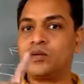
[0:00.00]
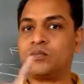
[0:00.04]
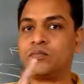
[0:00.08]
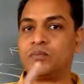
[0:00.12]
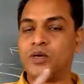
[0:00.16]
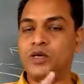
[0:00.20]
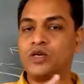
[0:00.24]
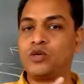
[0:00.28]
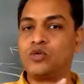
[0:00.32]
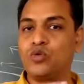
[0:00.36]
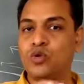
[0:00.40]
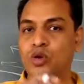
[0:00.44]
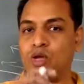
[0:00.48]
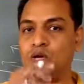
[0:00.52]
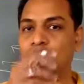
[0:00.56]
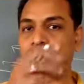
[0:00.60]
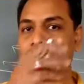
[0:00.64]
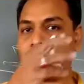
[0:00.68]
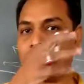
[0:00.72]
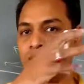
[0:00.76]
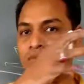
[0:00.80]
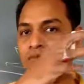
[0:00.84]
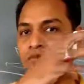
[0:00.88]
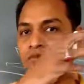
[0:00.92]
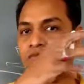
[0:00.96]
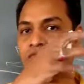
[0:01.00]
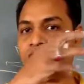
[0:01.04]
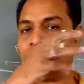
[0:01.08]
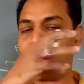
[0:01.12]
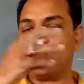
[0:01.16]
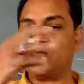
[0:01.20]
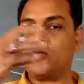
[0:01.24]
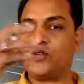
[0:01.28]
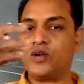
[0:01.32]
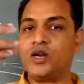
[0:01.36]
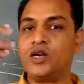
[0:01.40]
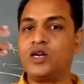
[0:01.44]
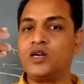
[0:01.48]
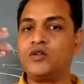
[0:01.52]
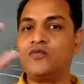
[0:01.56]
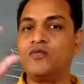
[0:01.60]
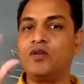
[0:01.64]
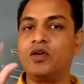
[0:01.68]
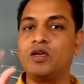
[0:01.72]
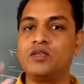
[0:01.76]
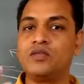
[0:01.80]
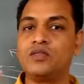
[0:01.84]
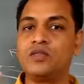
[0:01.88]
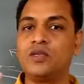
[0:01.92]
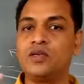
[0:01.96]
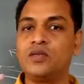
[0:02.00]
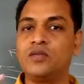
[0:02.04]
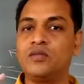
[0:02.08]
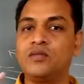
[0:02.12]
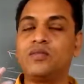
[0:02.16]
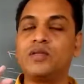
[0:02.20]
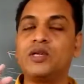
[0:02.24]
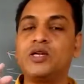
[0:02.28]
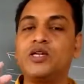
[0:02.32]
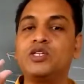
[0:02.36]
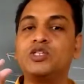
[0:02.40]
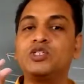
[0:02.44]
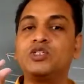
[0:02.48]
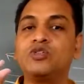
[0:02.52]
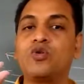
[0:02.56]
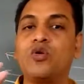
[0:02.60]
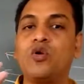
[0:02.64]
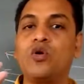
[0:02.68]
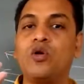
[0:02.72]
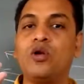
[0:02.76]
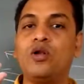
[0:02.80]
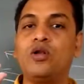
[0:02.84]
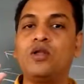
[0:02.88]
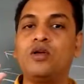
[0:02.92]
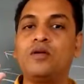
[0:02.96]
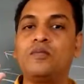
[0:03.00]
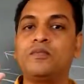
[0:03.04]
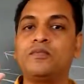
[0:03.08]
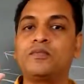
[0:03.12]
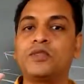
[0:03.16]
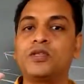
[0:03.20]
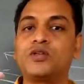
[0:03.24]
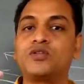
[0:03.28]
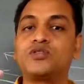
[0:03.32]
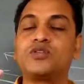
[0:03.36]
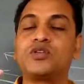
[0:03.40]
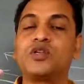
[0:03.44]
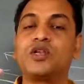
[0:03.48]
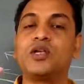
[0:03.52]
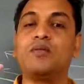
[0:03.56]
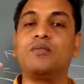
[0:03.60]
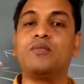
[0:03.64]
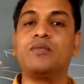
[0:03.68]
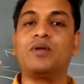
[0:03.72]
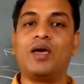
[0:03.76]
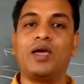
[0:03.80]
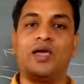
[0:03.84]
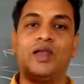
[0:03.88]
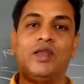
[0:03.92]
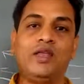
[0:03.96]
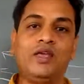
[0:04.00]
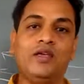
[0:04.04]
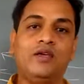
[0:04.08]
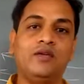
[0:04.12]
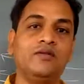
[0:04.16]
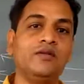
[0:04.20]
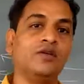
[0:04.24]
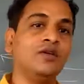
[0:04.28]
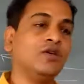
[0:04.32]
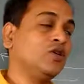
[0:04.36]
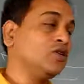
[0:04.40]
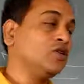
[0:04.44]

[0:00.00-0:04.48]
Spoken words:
particular front face, that is called streamlining.